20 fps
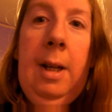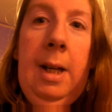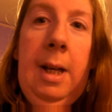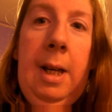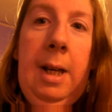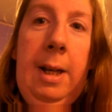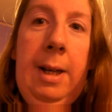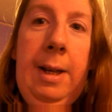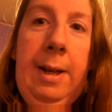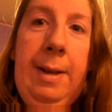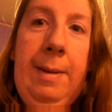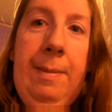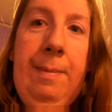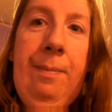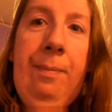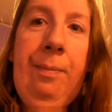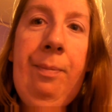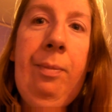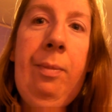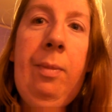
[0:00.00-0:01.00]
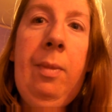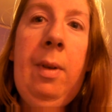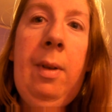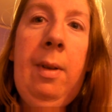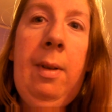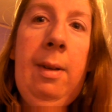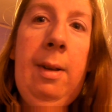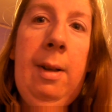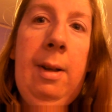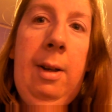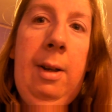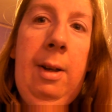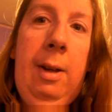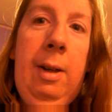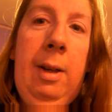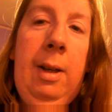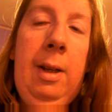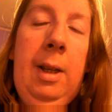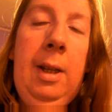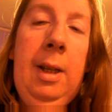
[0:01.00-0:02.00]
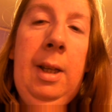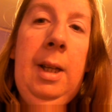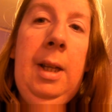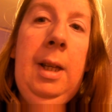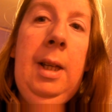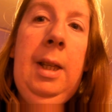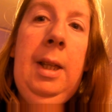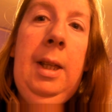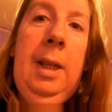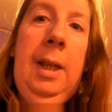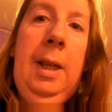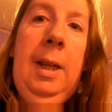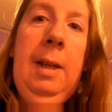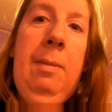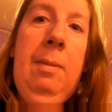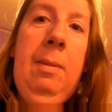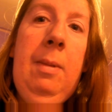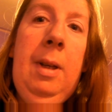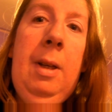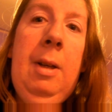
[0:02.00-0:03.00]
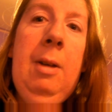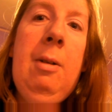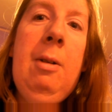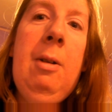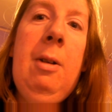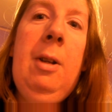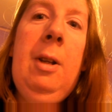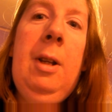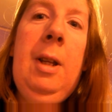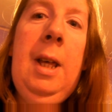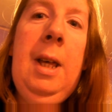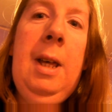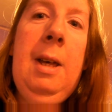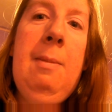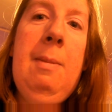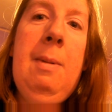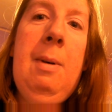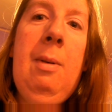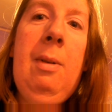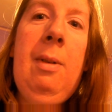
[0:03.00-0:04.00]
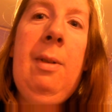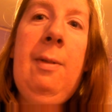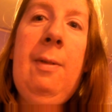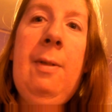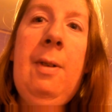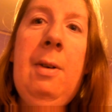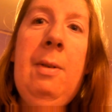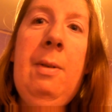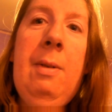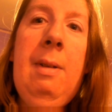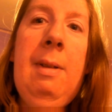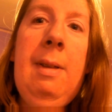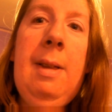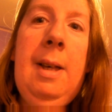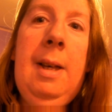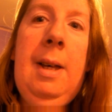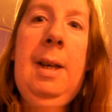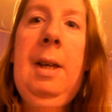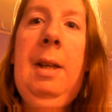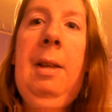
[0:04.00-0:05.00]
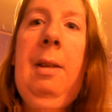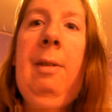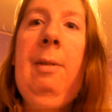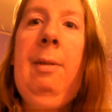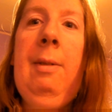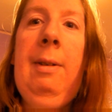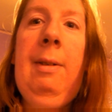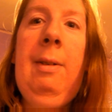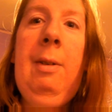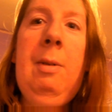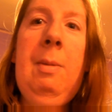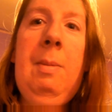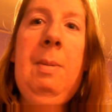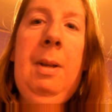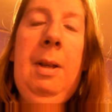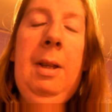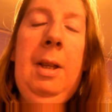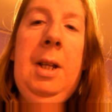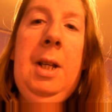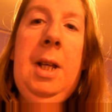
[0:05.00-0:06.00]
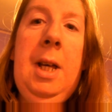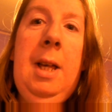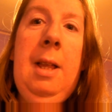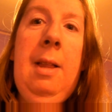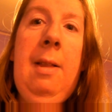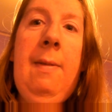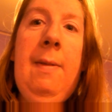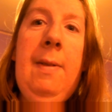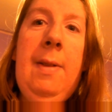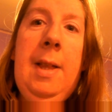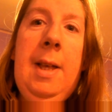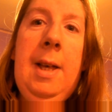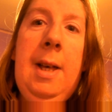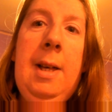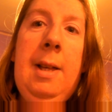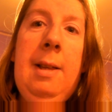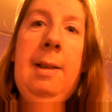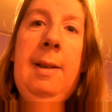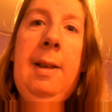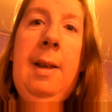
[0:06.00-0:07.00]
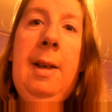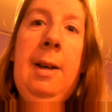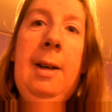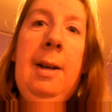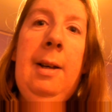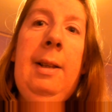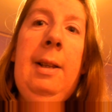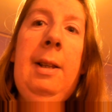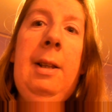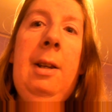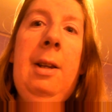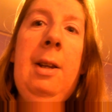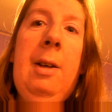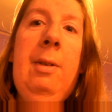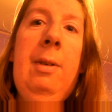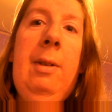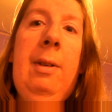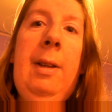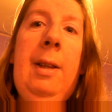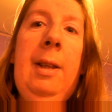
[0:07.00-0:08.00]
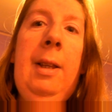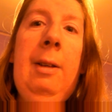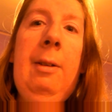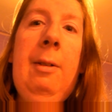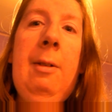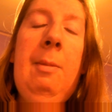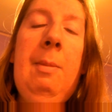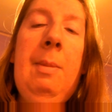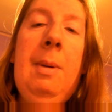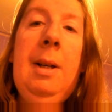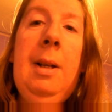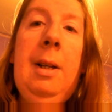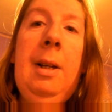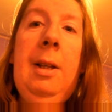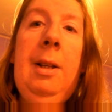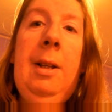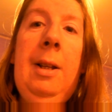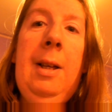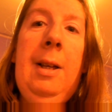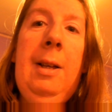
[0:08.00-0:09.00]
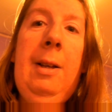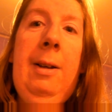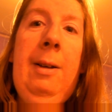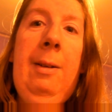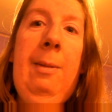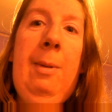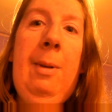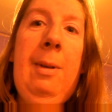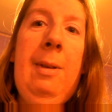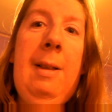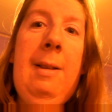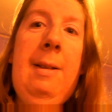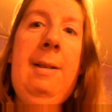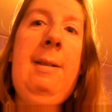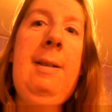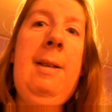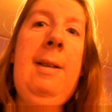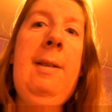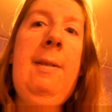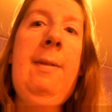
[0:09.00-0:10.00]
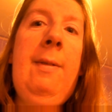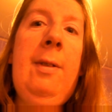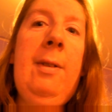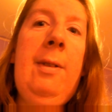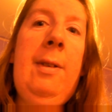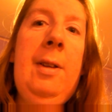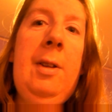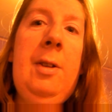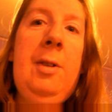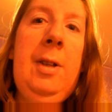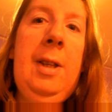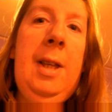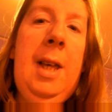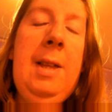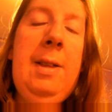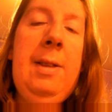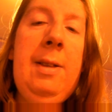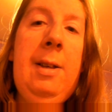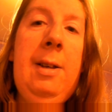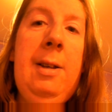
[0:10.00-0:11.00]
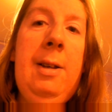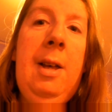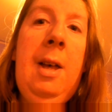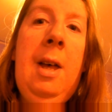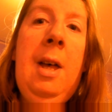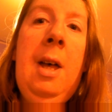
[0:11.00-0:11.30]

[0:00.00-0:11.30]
So you couldn't hear most of what I was saying, so I do apologise for that. I didn't know until I got back and I was editing the footage together,